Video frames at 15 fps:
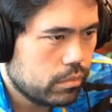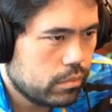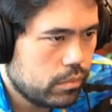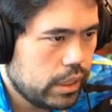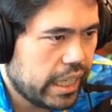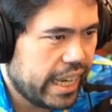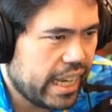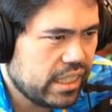
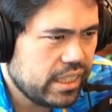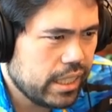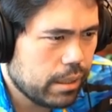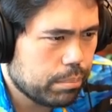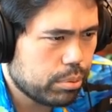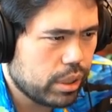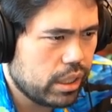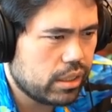Yeah, Etienne
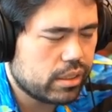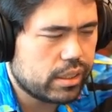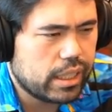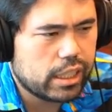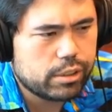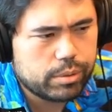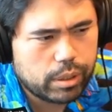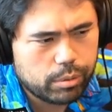played this
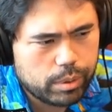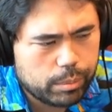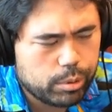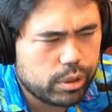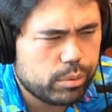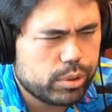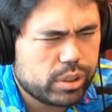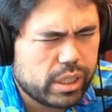against me. I remember
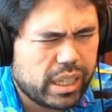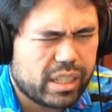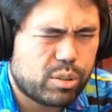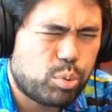it was like